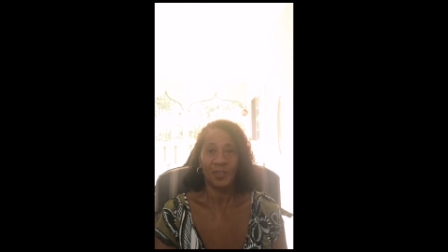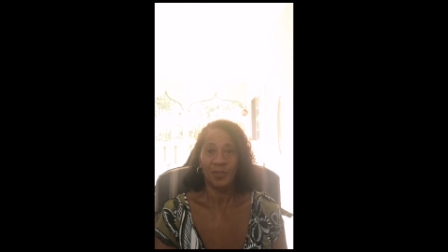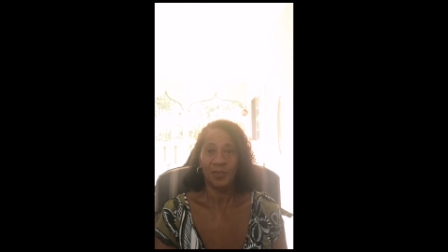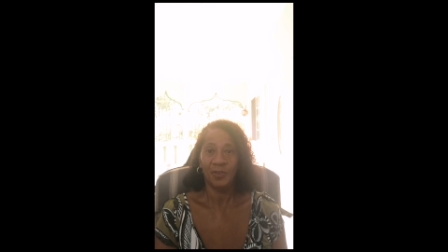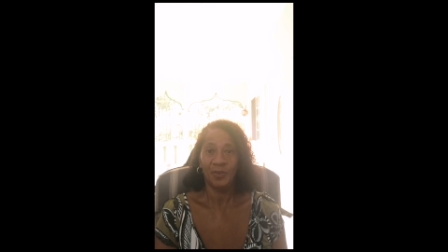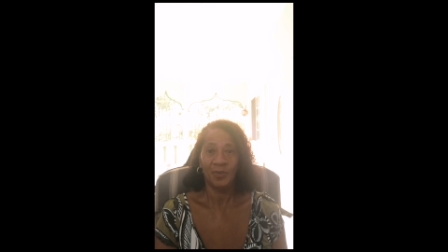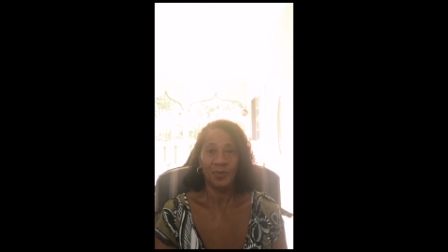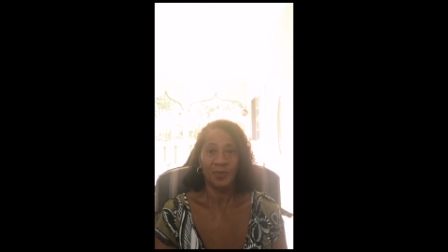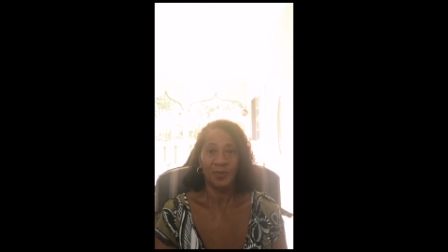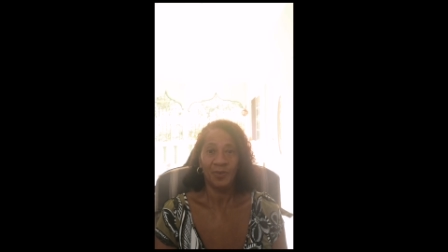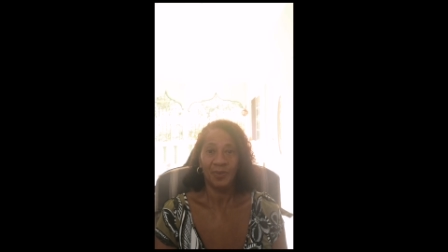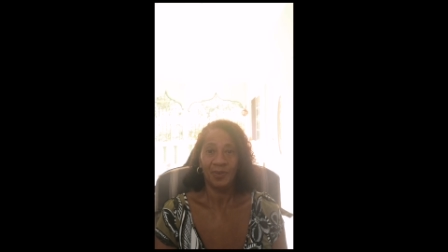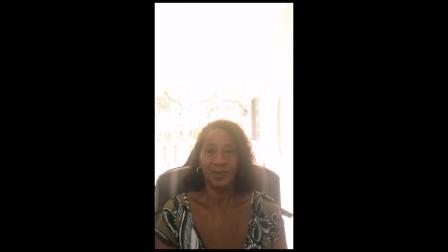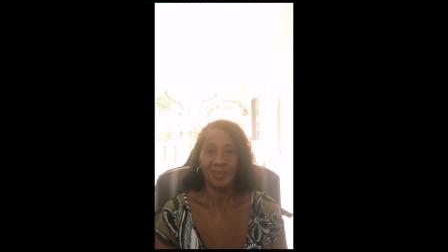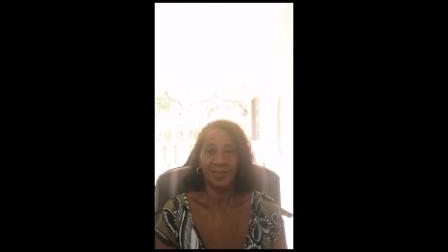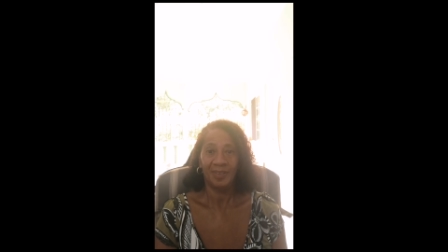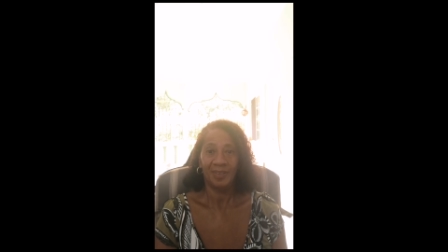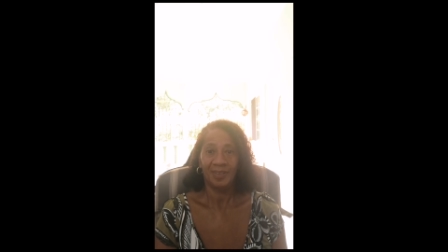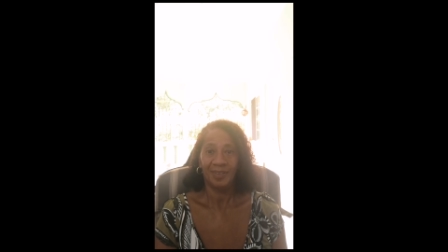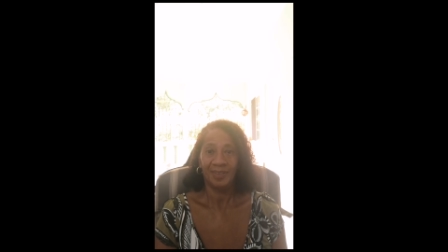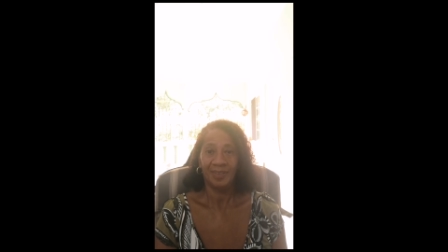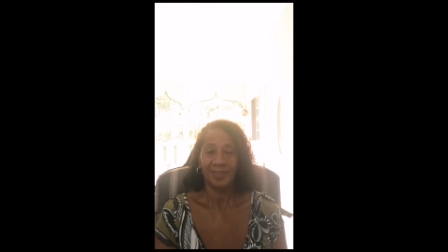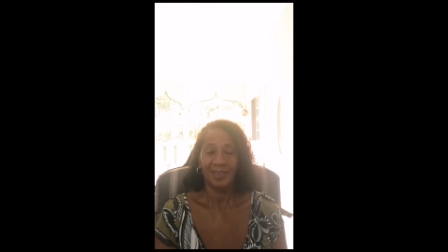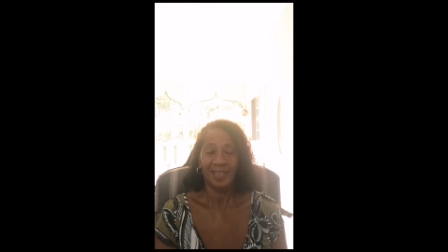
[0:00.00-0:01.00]
to
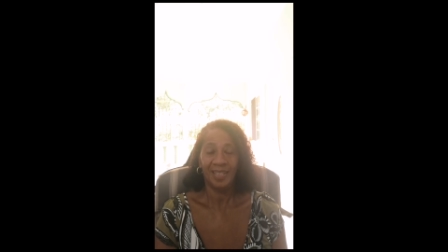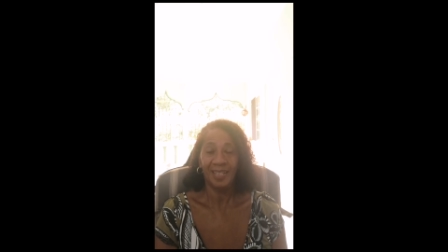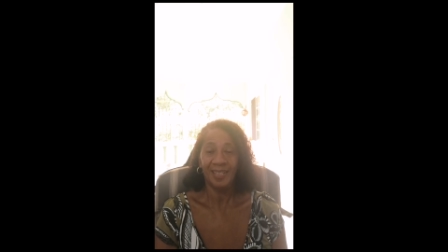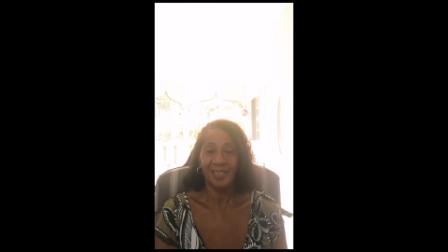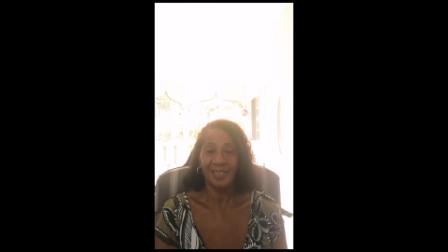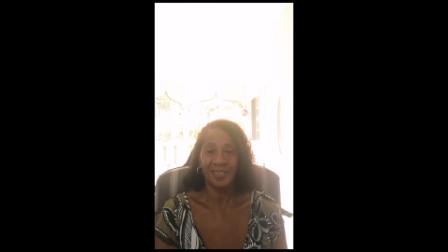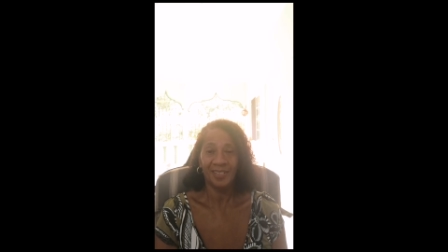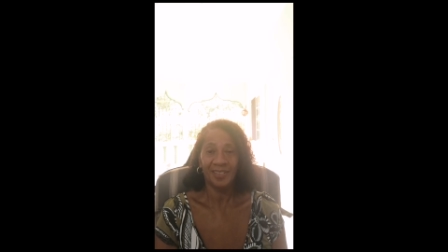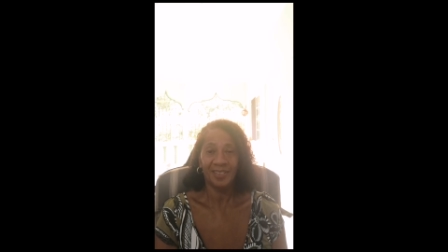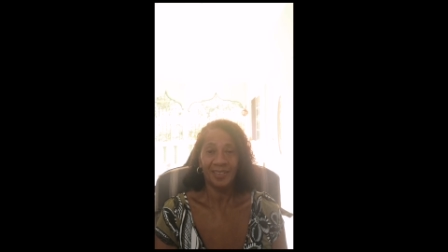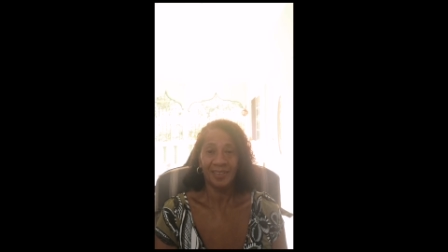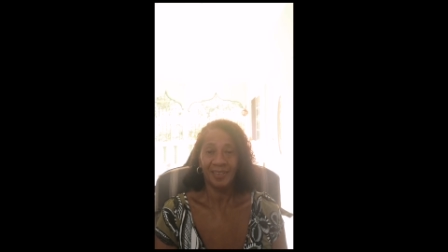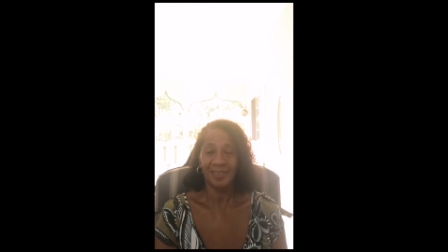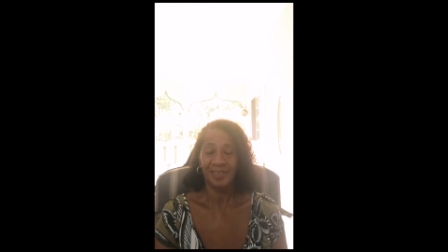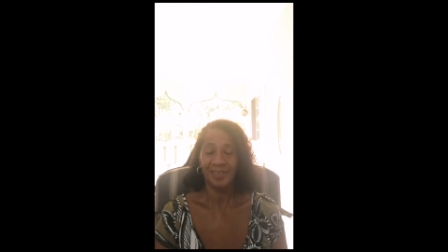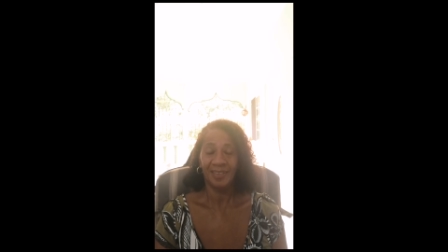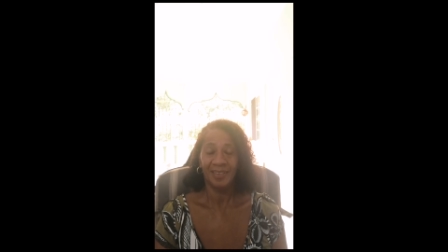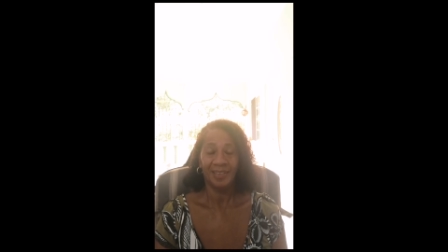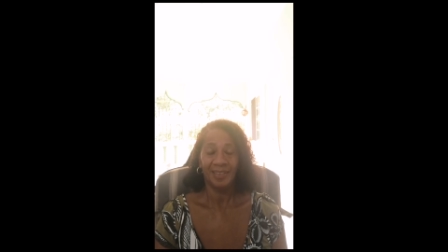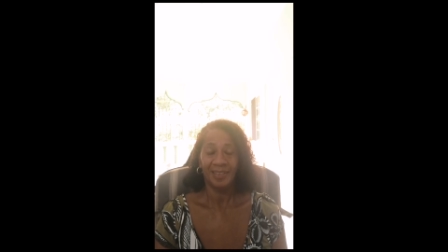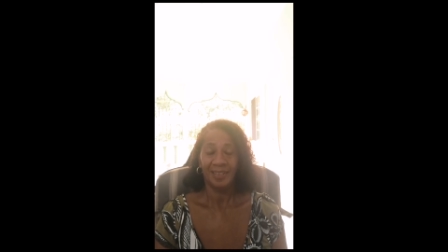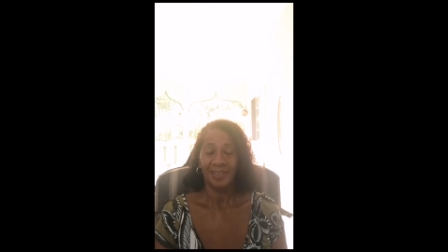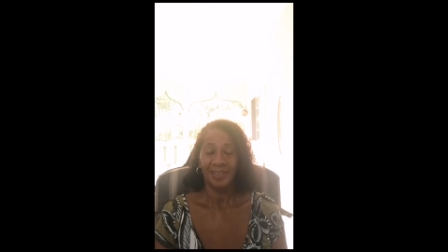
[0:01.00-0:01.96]
Kingston,